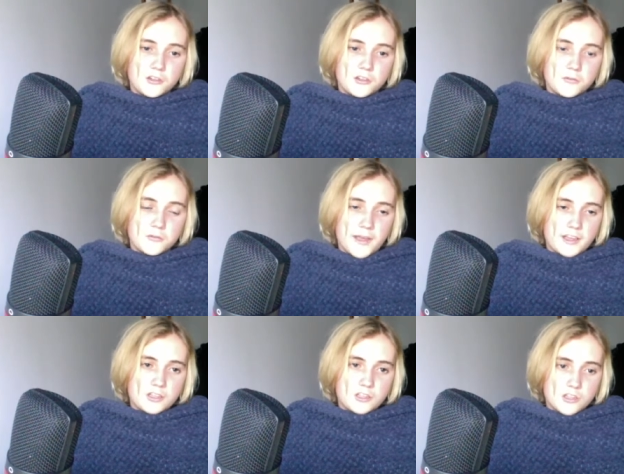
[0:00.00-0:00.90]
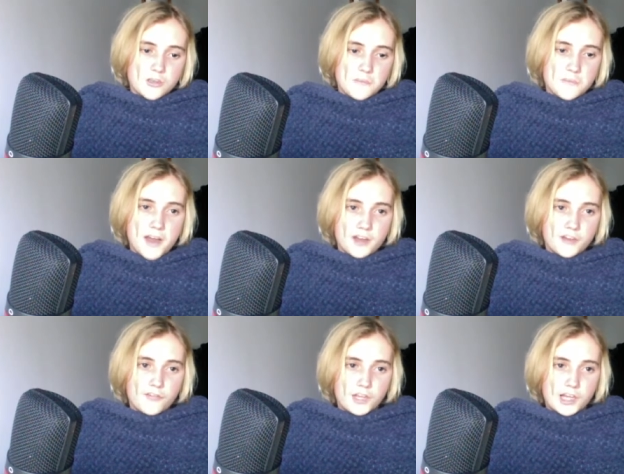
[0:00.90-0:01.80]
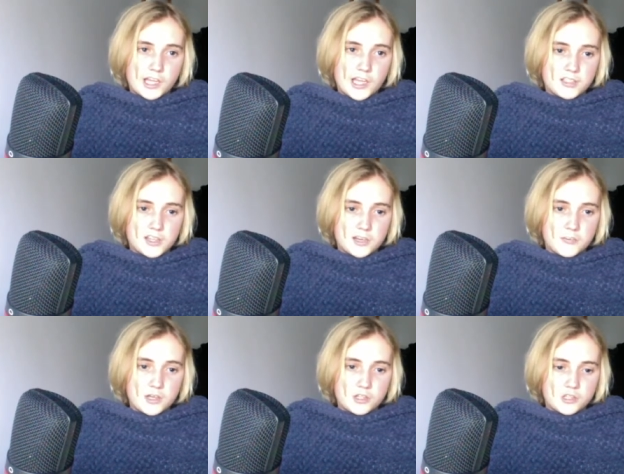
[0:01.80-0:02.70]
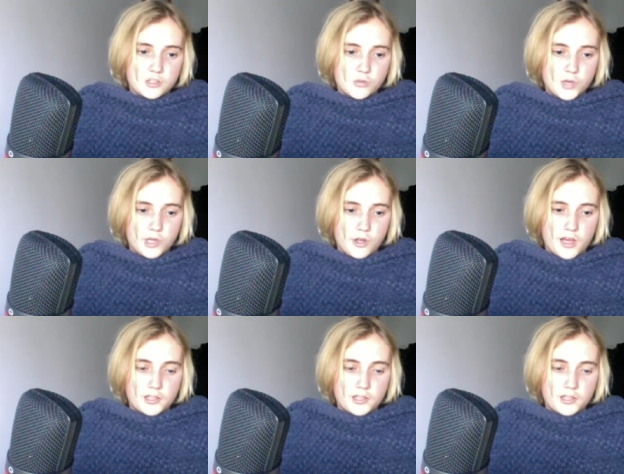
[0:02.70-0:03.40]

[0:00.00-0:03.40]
makes it better for your collecting because you realize